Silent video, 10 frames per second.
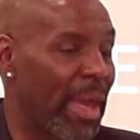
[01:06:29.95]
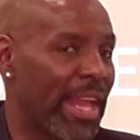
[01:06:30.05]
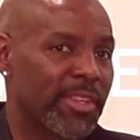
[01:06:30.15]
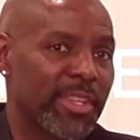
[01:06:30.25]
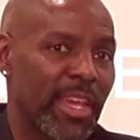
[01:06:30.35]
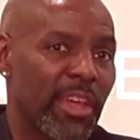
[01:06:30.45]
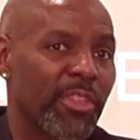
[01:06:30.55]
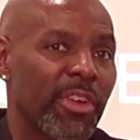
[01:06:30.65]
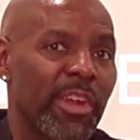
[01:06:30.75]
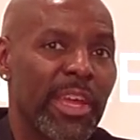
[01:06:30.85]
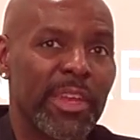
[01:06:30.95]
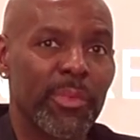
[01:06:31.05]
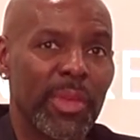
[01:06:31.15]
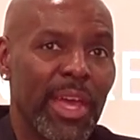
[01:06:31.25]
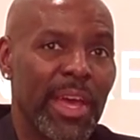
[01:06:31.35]
panel together,
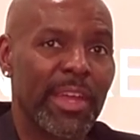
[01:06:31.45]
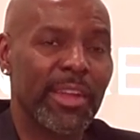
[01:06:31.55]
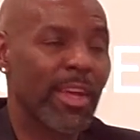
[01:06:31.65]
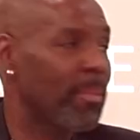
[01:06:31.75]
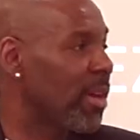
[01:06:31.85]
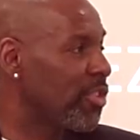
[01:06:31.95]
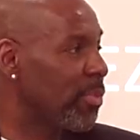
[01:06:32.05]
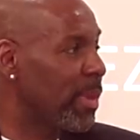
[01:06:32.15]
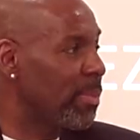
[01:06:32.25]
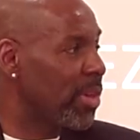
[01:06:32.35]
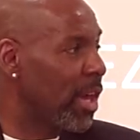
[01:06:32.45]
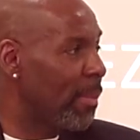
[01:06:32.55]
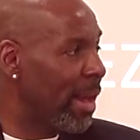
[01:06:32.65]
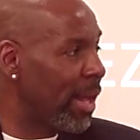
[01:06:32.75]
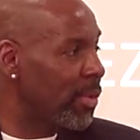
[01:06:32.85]
and we had a couple hundred people
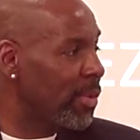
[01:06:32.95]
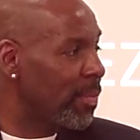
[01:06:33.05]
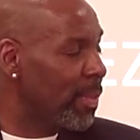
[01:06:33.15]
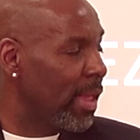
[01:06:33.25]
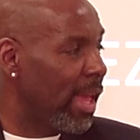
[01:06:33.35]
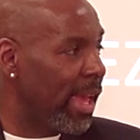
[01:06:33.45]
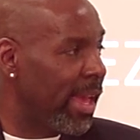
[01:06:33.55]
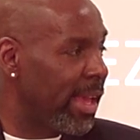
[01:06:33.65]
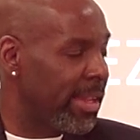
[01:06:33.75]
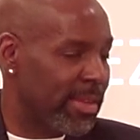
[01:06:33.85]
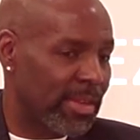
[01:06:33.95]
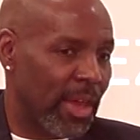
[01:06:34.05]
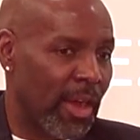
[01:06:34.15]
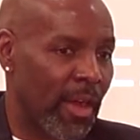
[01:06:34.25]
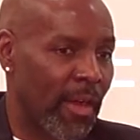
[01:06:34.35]
come out and
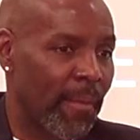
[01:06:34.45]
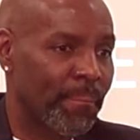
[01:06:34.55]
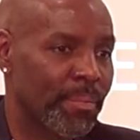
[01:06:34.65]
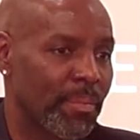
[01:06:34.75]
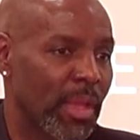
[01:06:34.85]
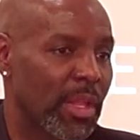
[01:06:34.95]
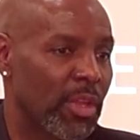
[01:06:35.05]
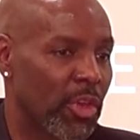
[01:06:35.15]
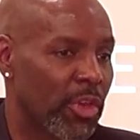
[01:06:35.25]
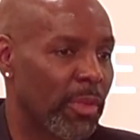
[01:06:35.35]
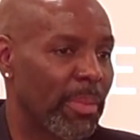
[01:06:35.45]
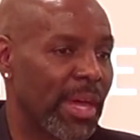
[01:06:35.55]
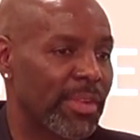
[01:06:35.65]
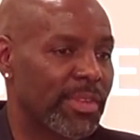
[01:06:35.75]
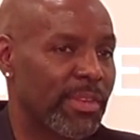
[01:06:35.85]
learn
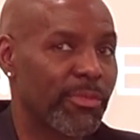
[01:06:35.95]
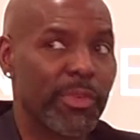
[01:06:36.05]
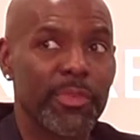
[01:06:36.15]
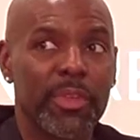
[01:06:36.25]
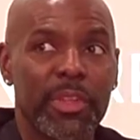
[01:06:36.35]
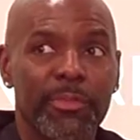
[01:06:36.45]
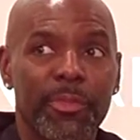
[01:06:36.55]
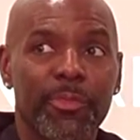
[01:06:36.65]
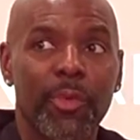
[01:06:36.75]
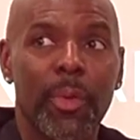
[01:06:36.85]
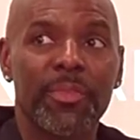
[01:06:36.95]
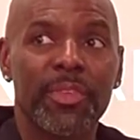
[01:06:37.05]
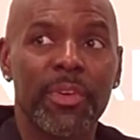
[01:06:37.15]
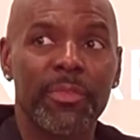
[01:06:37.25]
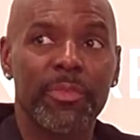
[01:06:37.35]
about different
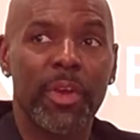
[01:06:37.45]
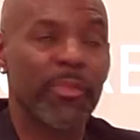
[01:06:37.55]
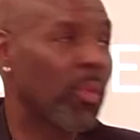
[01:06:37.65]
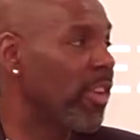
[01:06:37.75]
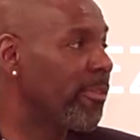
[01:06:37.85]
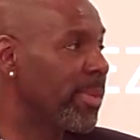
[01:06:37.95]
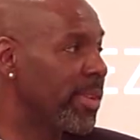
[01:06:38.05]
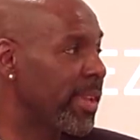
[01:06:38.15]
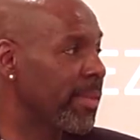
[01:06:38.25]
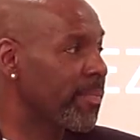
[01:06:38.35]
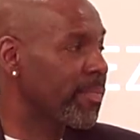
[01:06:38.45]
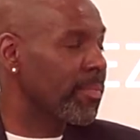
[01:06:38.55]
forms of wealth building.